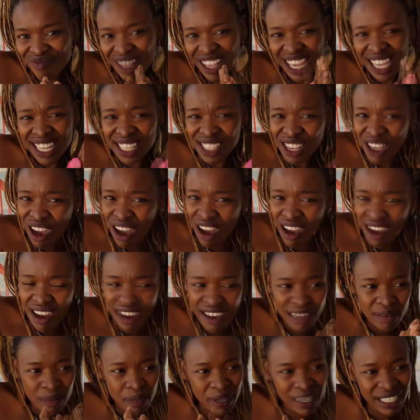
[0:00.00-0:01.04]
it's
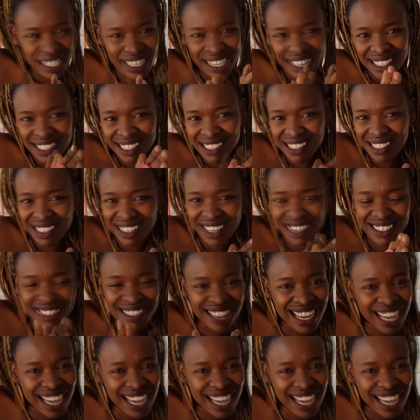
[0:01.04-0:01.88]
hard, but it's